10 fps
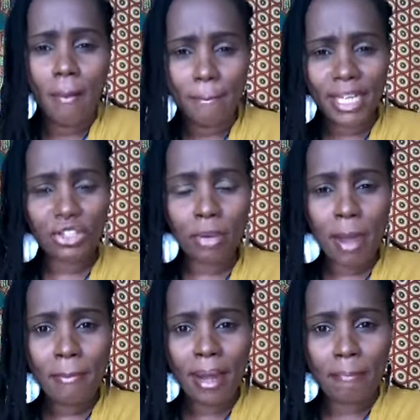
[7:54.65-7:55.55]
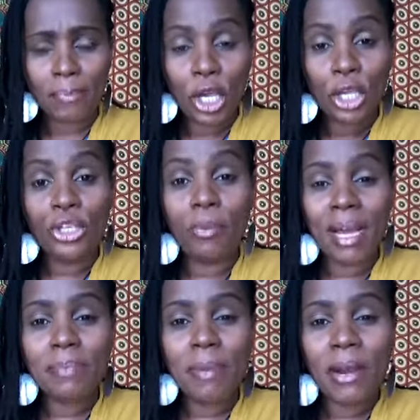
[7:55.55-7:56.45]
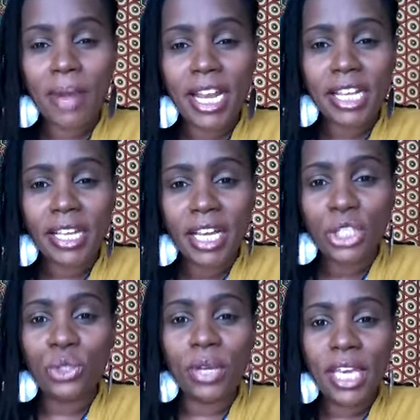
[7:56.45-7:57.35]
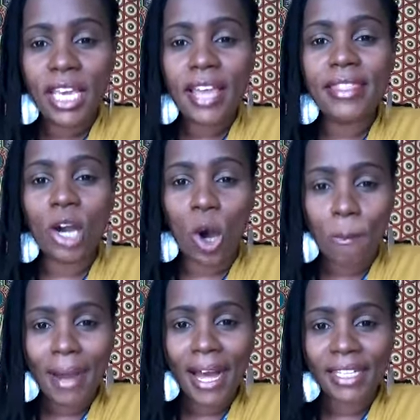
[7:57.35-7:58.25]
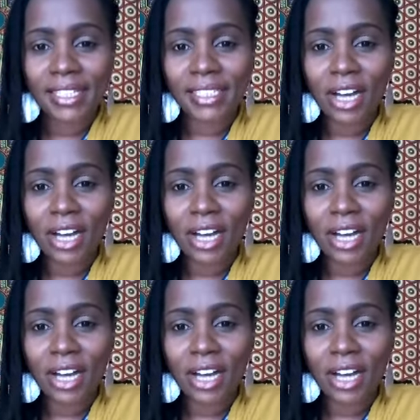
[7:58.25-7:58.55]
But remember, you must be ready to hear the command